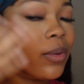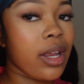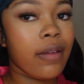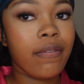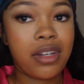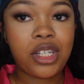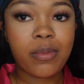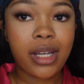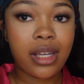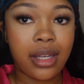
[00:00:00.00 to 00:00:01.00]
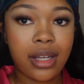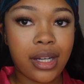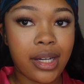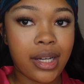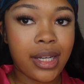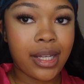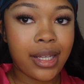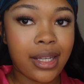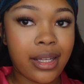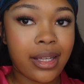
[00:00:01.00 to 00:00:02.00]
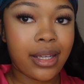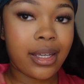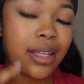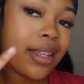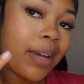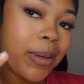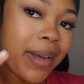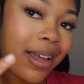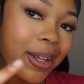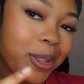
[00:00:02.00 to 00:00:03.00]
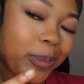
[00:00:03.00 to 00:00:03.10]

when I have finished my hair, and then I'll be back.